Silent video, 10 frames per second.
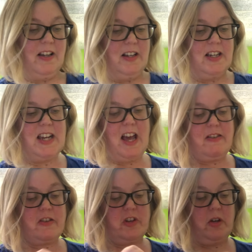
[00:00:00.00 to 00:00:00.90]

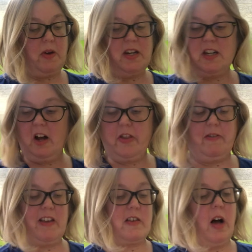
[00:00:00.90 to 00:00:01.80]
Let's do another
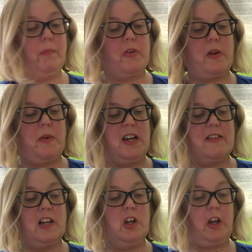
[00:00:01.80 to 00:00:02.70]
example. So we need
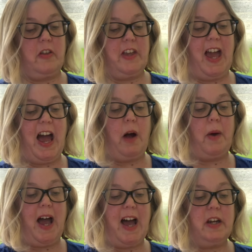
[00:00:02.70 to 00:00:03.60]
to look at the hour
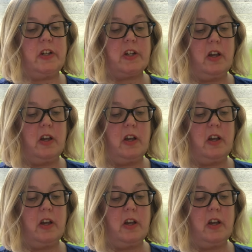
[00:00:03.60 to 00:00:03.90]
hand